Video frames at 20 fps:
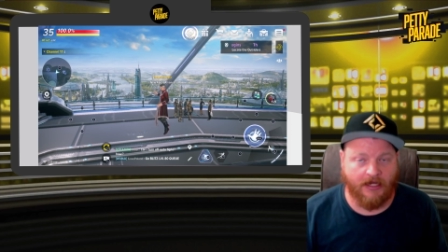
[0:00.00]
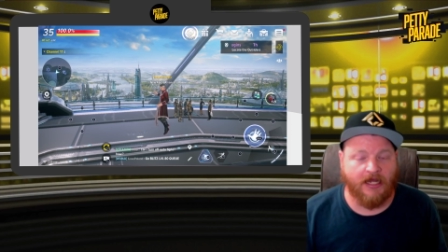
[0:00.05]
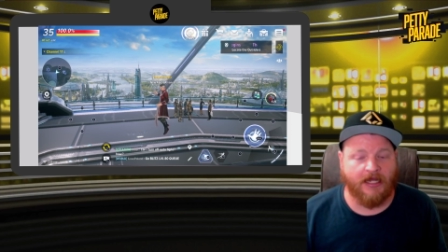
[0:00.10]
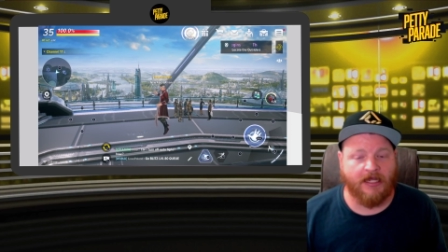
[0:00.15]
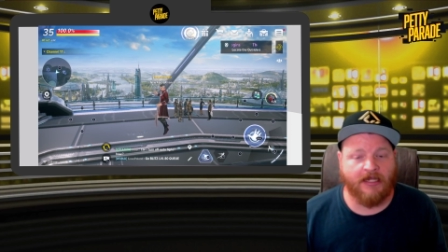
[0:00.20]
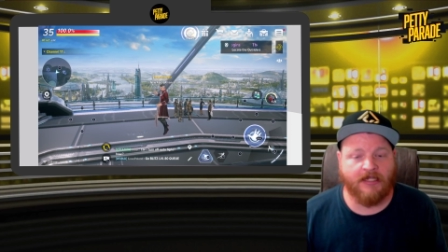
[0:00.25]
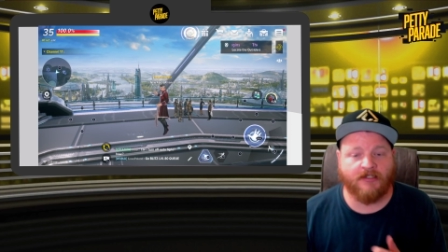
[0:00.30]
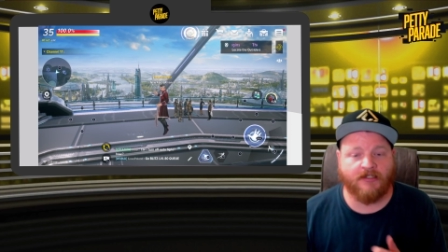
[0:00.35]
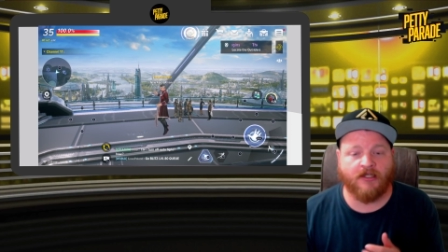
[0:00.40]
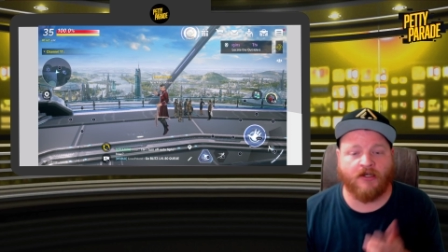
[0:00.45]

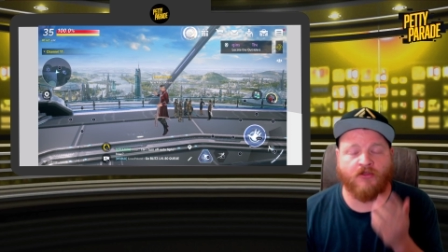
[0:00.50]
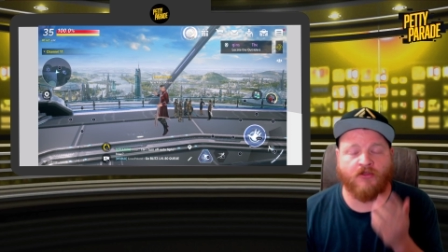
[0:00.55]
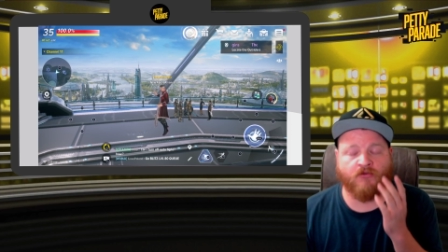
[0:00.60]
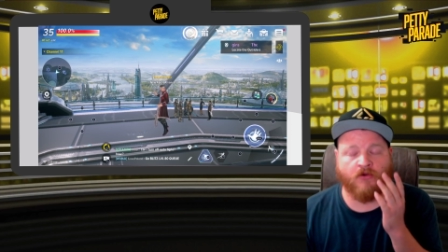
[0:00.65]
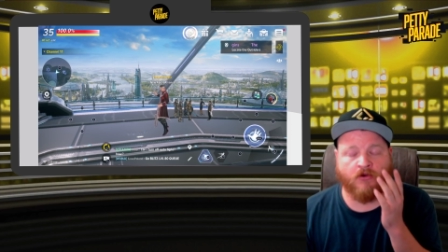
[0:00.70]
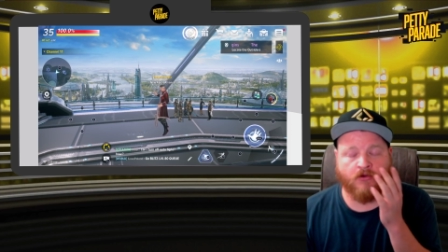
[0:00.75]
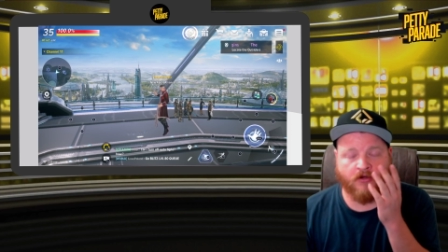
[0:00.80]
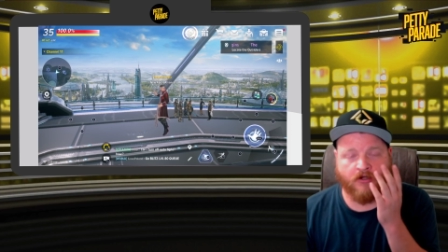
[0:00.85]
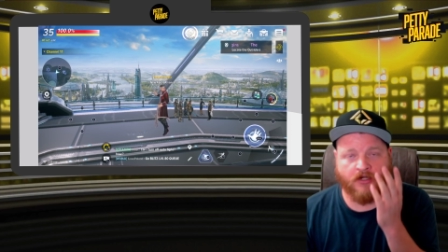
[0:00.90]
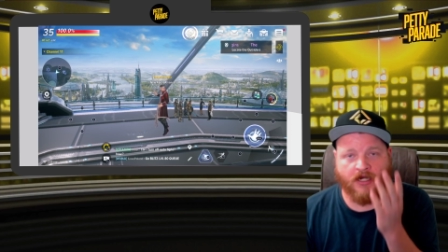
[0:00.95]
he's going to
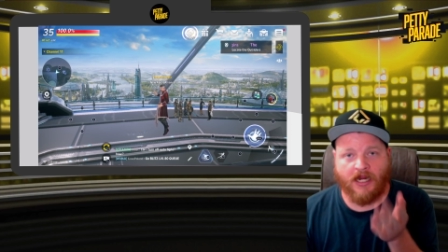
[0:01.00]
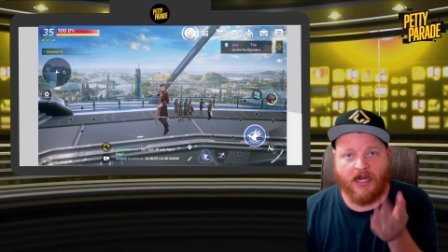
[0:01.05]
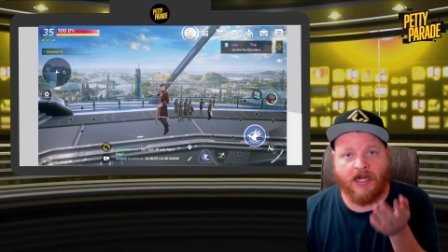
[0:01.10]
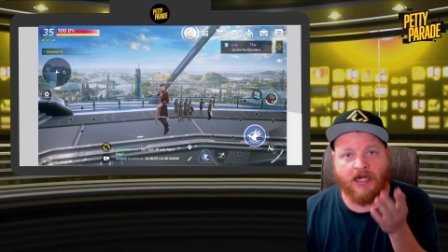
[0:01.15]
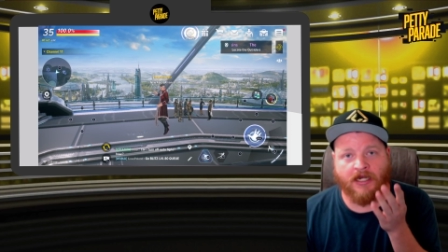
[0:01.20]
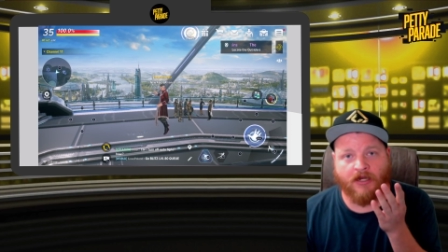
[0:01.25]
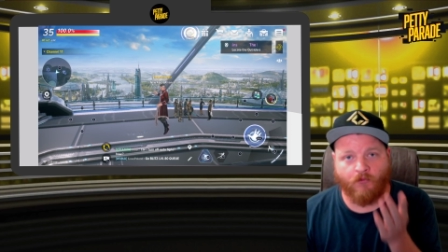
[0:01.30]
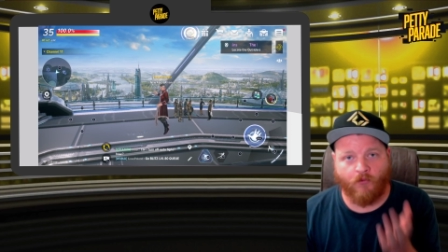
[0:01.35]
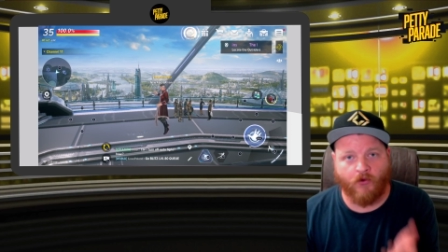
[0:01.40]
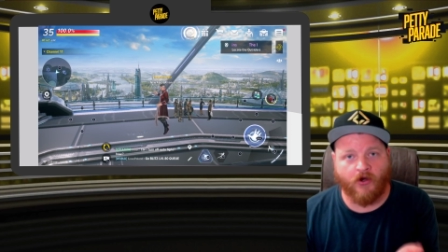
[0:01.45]
throw a
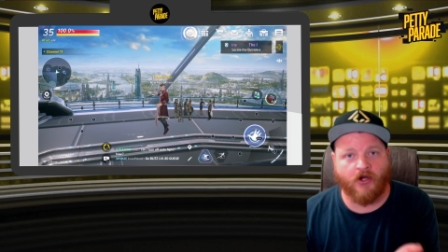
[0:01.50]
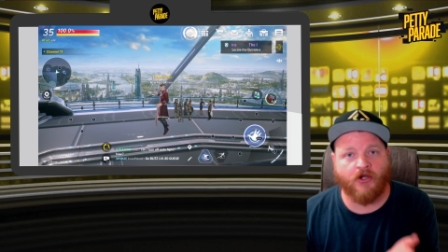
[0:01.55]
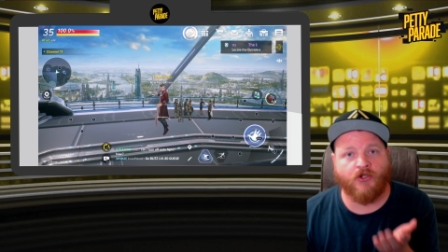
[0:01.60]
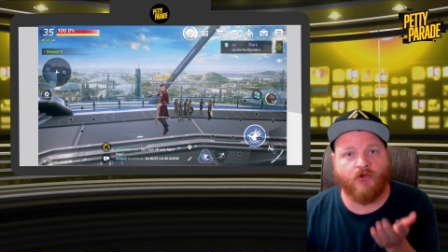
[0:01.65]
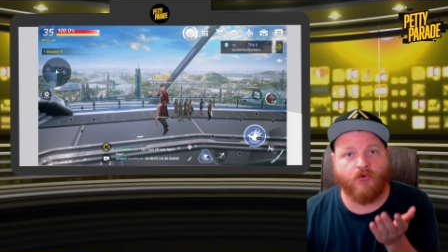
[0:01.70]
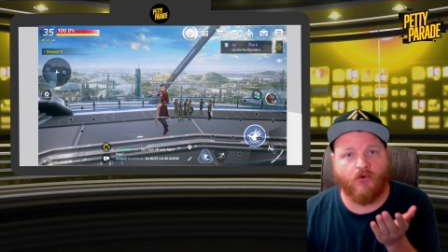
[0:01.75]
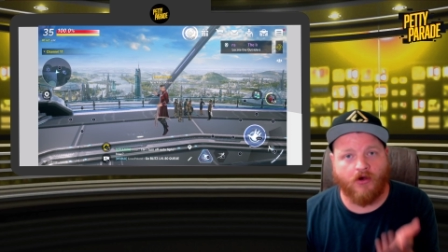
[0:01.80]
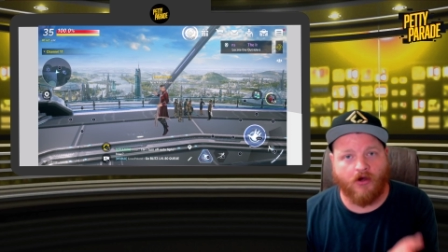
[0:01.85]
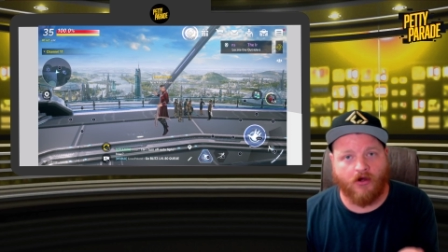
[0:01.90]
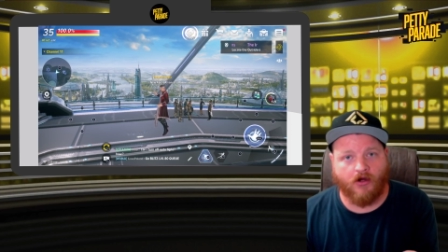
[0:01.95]
grenade at where
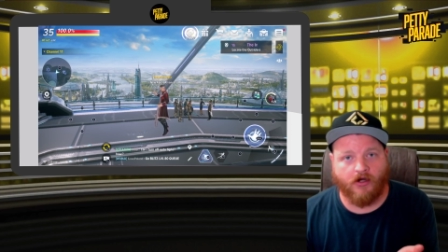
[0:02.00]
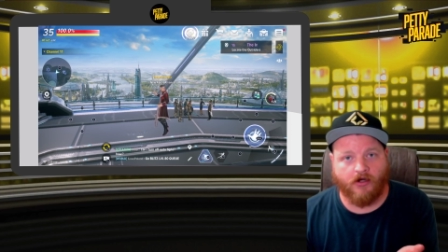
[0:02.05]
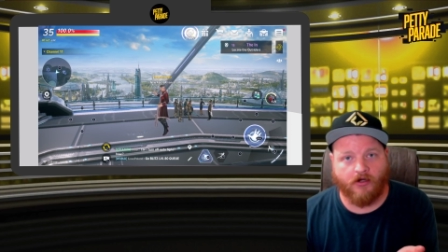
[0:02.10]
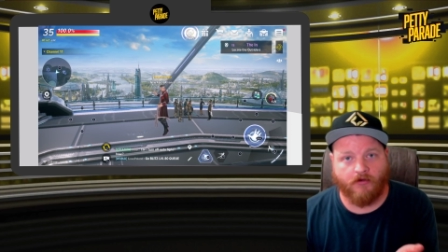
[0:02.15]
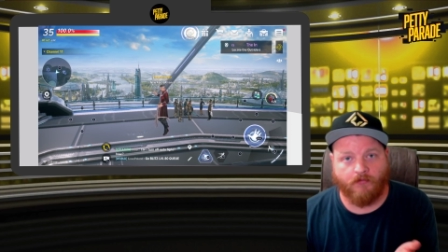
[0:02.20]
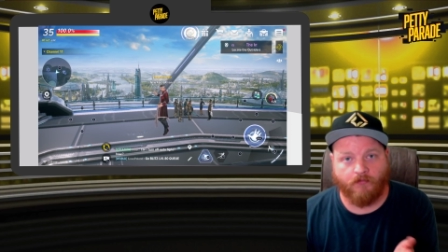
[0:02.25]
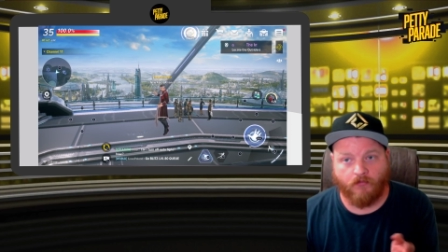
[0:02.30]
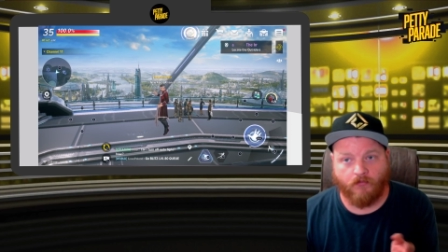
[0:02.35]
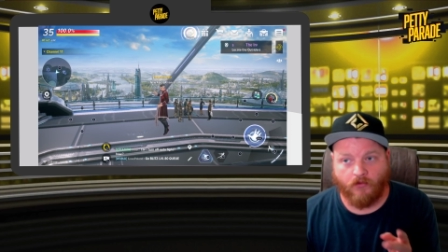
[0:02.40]
you are.